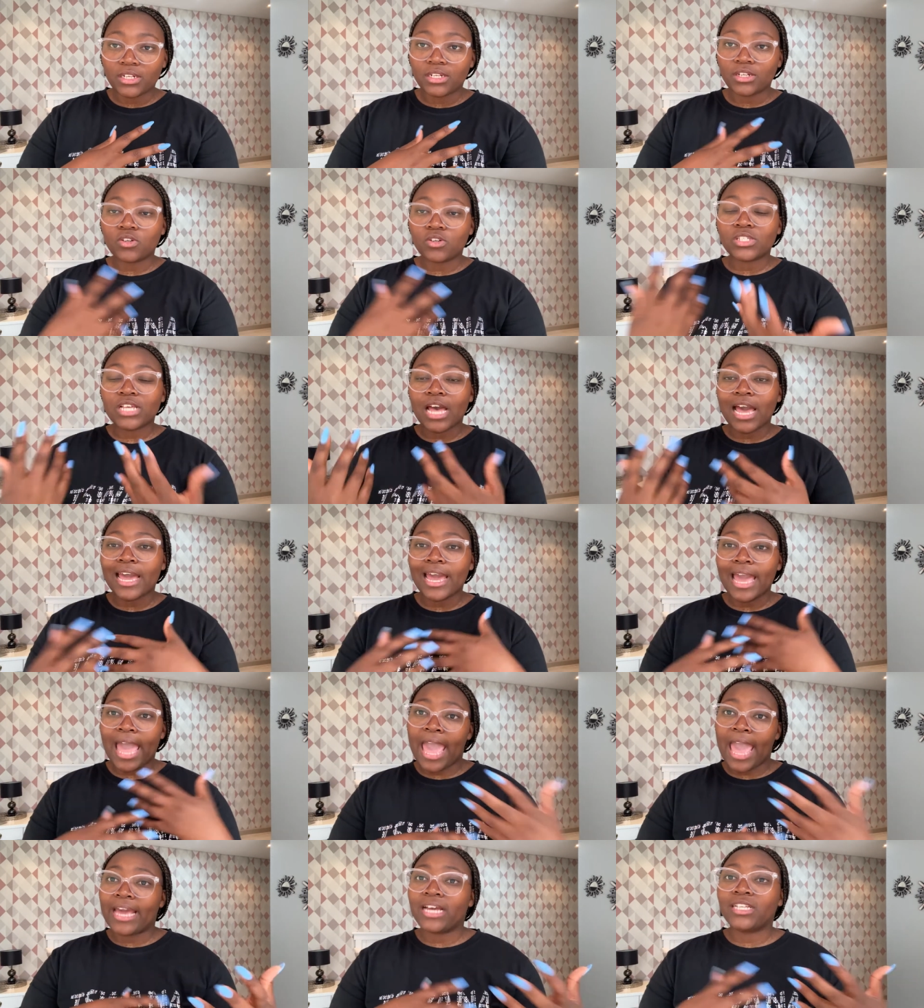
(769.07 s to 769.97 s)
Because I,
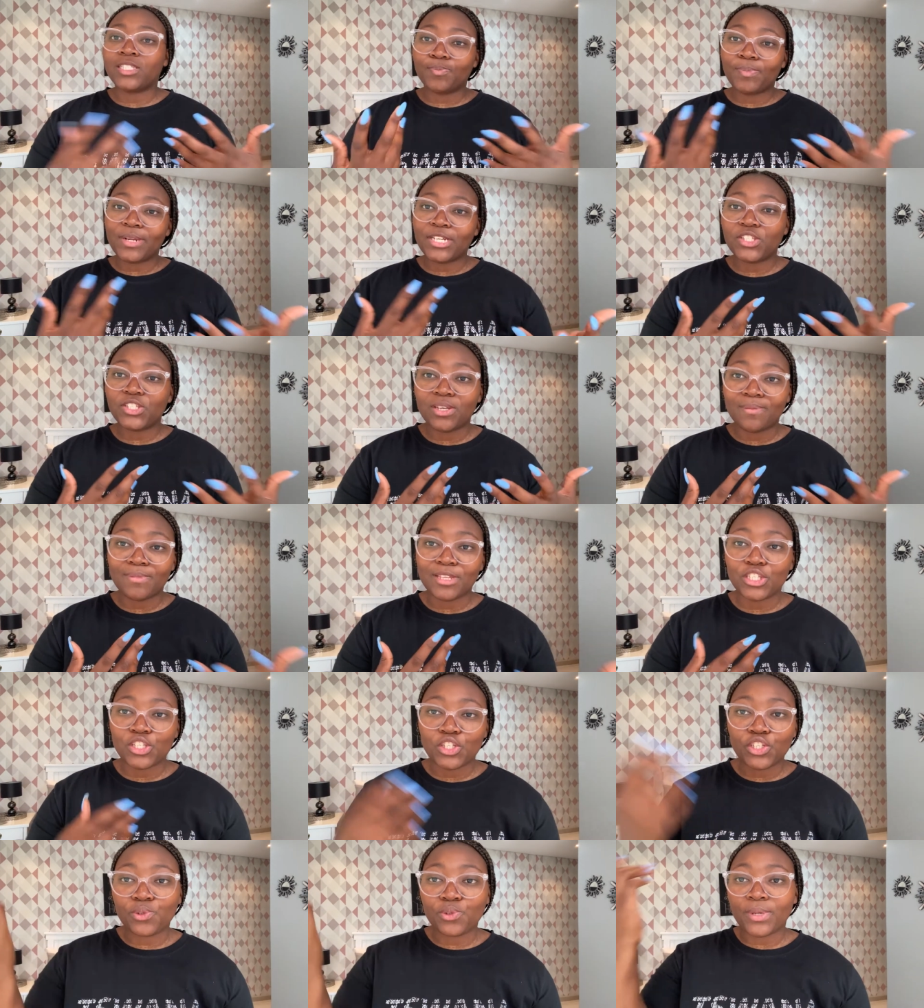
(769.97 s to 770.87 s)
I explained to him the
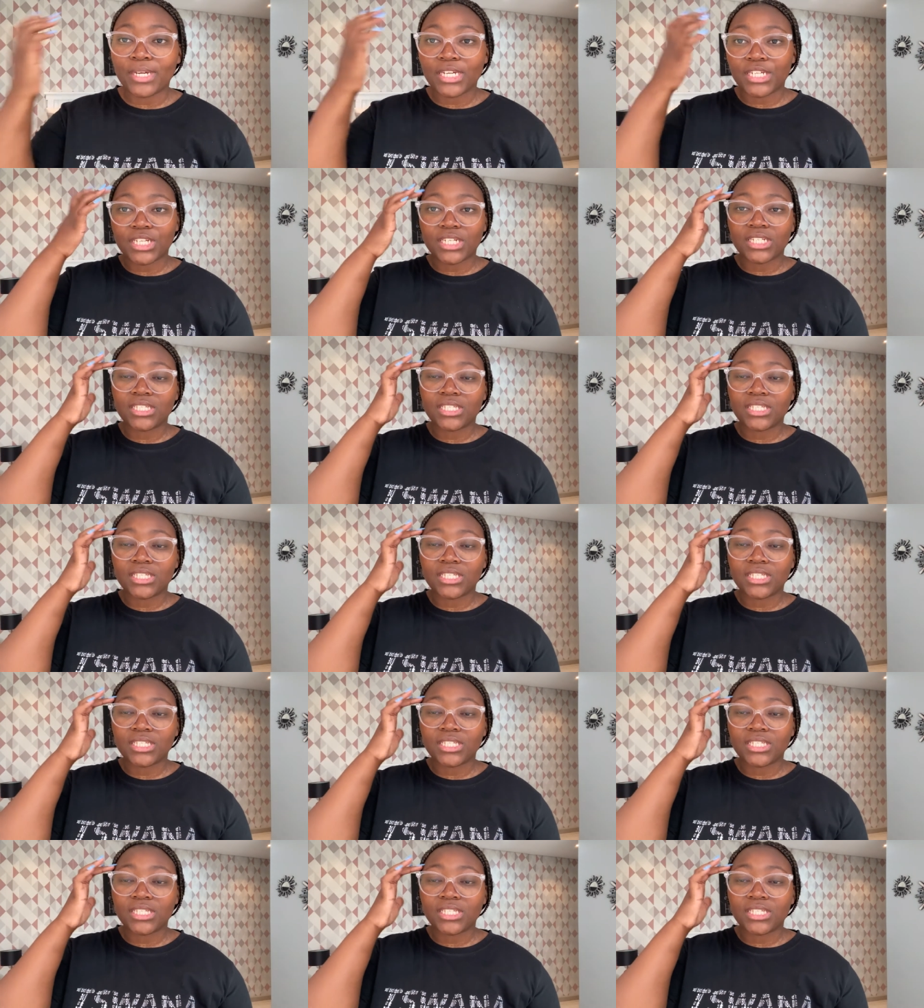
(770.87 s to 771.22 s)
situation.